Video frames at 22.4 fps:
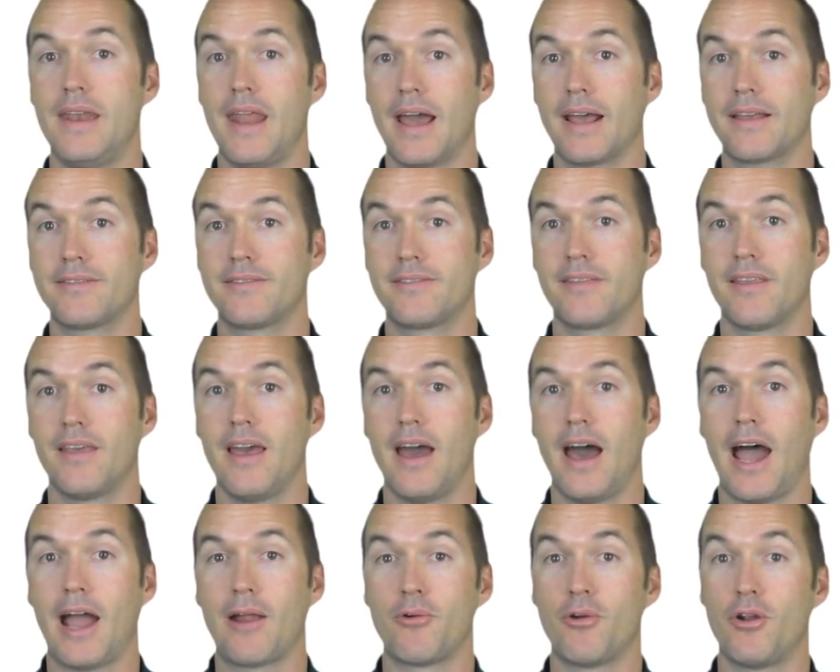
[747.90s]
Next,
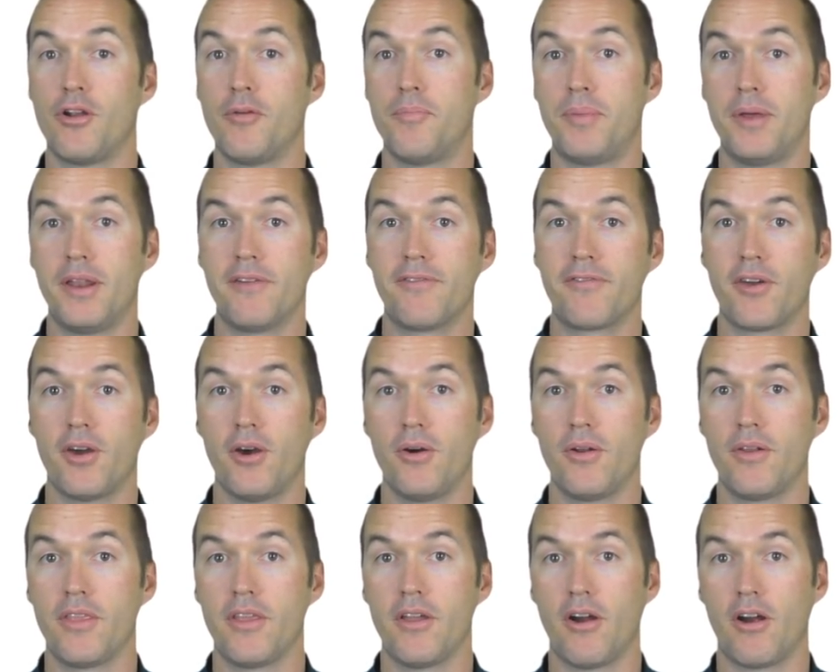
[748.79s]
I wrote a bit of
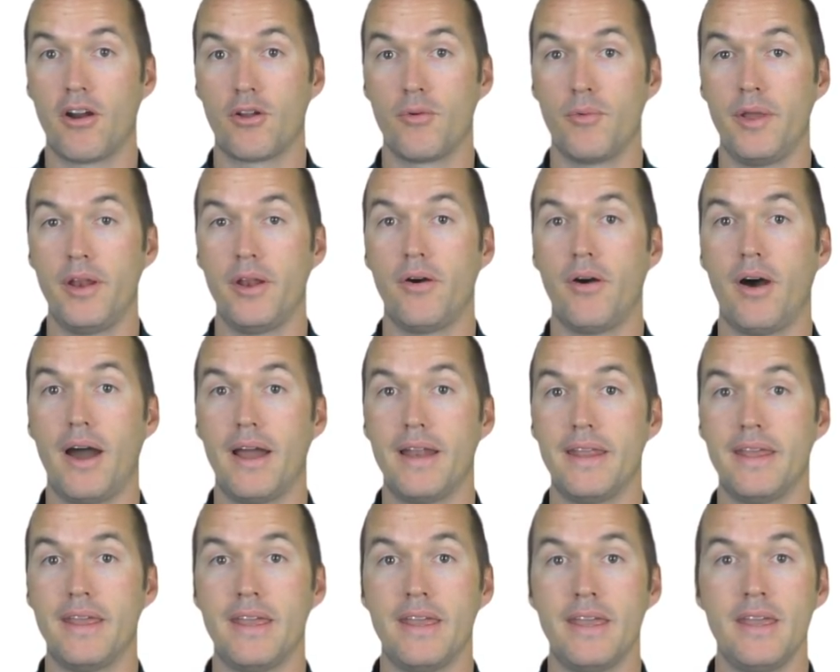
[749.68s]
code in the Arduino
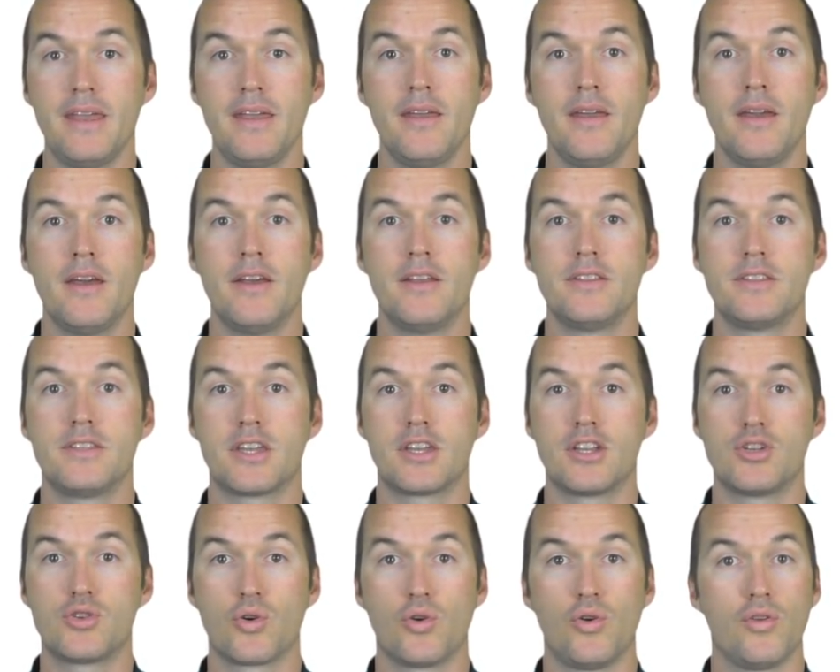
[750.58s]
IDE to
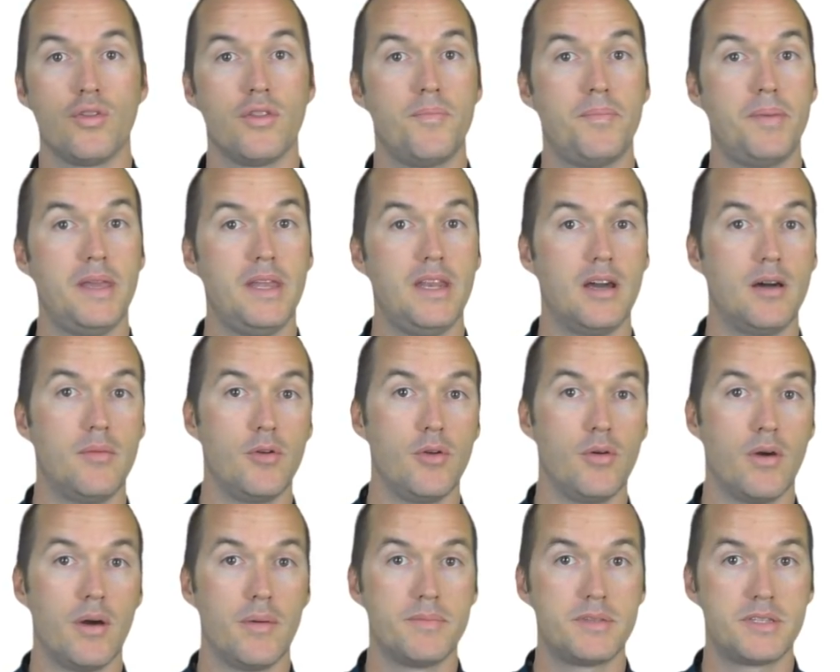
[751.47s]
control the
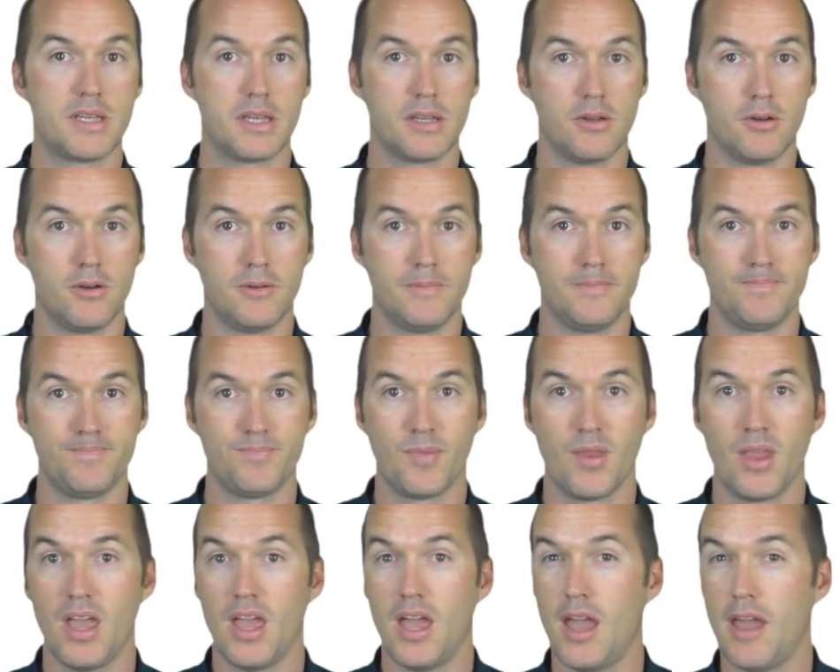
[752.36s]
PWM signal.
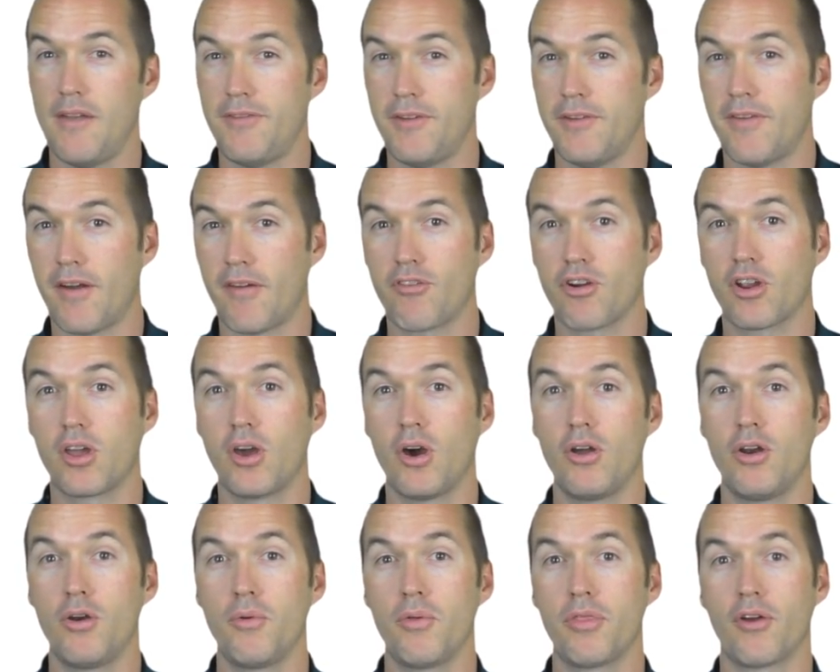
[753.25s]
If you've ever
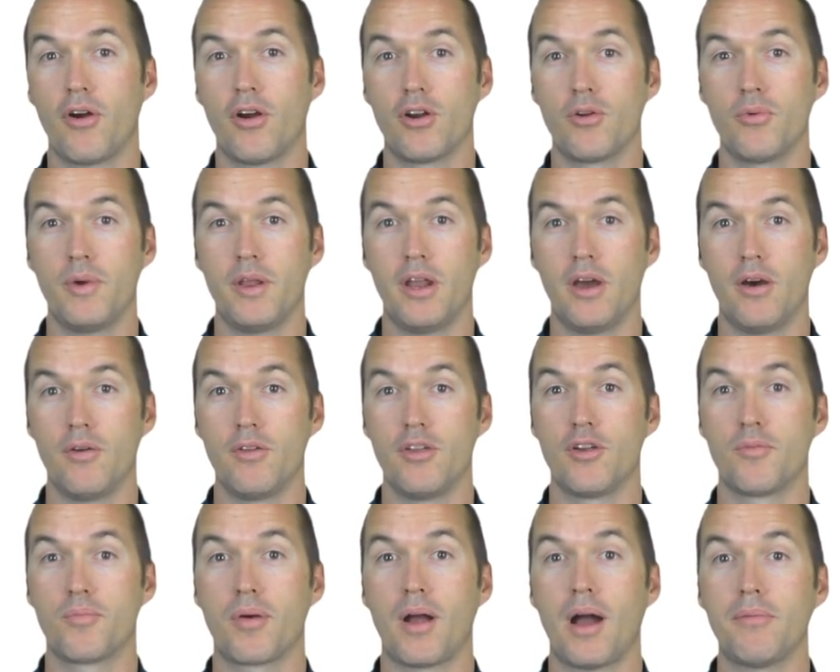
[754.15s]
coded with Arduino,
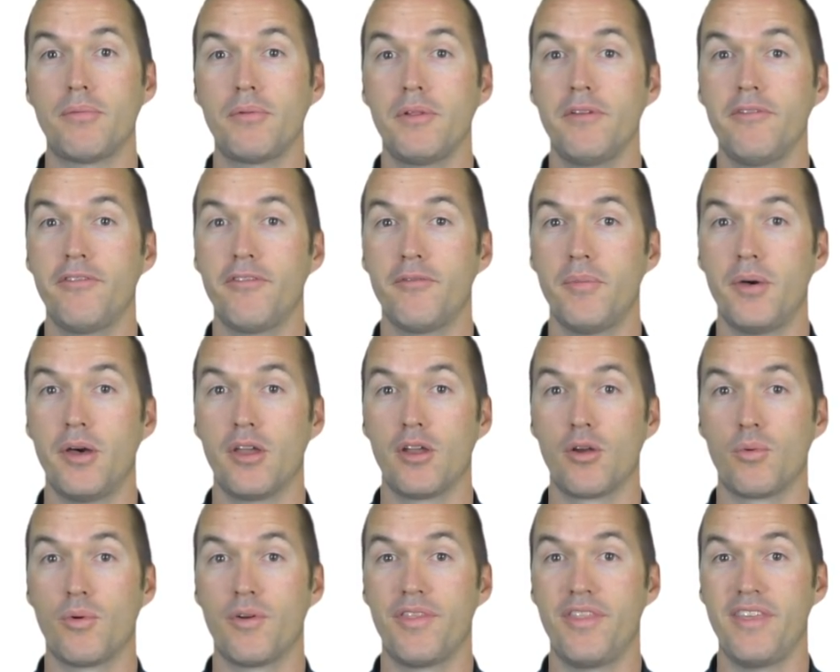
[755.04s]
you're probably
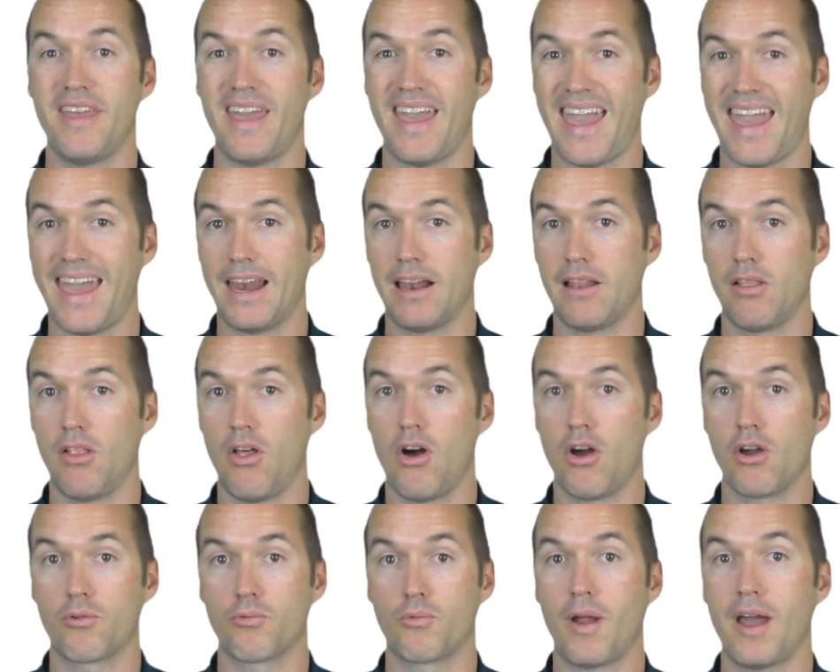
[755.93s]
familiar with the
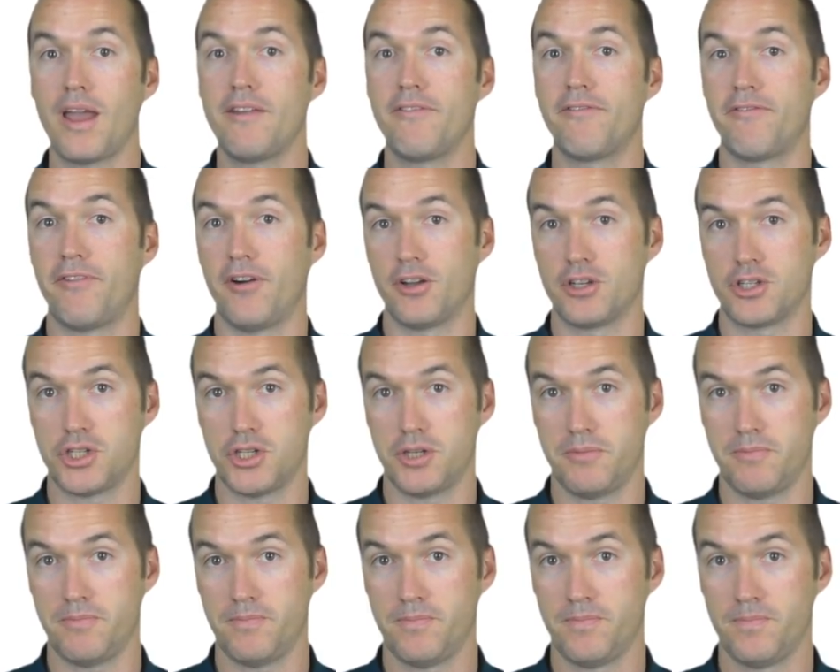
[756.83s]
analog write
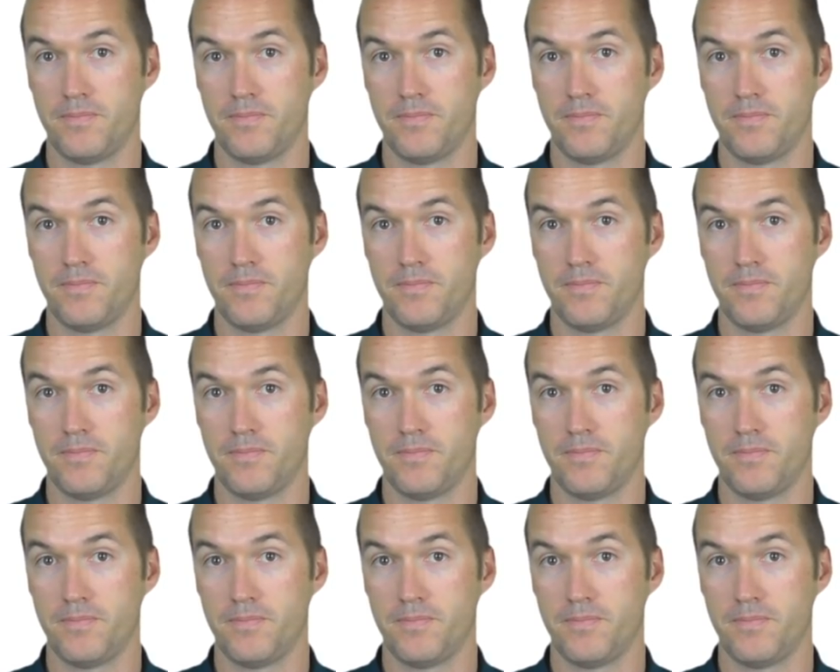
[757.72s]
function.